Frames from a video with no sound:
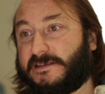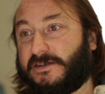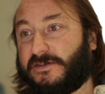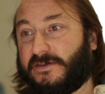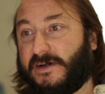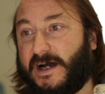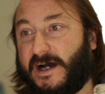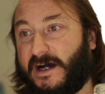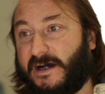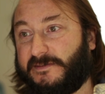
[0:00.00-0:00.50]

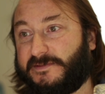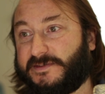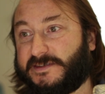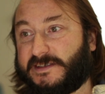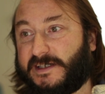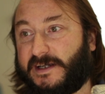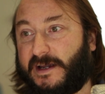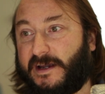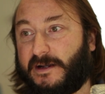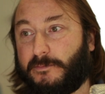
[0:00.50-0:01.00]
graphs,
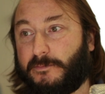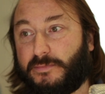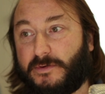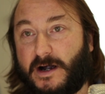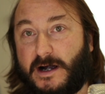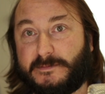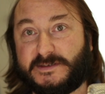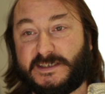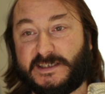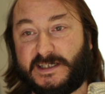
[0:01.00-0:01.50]
and
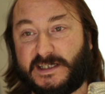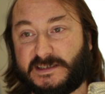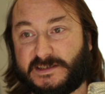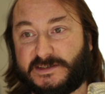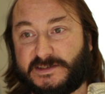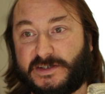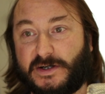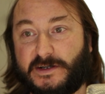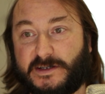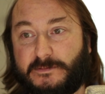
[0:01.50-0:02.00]
prompts to get
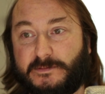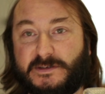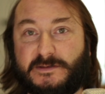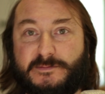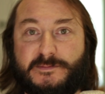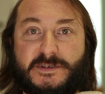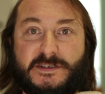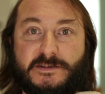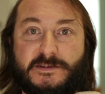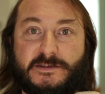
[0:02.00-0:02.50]
started with
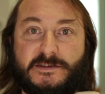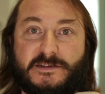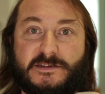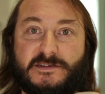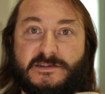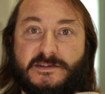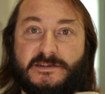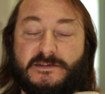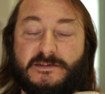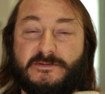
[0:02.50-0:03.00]

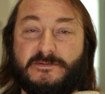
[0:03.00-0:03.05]
Muse